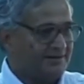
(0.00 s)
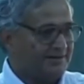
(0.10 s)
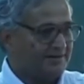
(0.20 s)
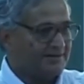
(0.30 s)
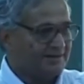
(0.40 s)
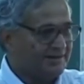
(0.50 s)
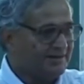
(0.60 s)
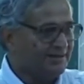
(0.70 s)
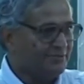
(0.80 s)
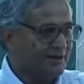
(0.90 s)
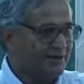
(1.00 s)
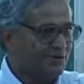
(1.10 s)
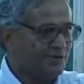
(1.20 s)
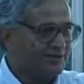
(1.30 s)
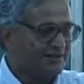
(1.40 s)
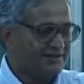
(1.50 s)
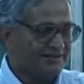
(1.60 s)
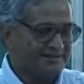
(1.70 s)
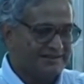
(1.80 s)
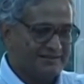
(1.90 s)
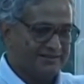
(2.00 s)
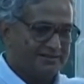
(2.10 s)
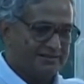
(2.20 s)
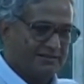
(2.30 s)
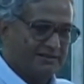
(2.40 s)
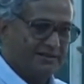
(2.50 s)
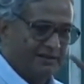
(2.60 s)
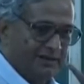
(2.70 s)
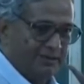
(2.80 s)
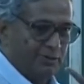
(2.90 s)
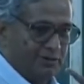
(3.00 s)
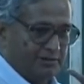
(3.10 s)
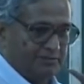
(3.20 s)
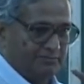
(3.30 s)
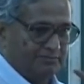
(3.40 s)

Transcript: is the single main rotor, single tail rotor.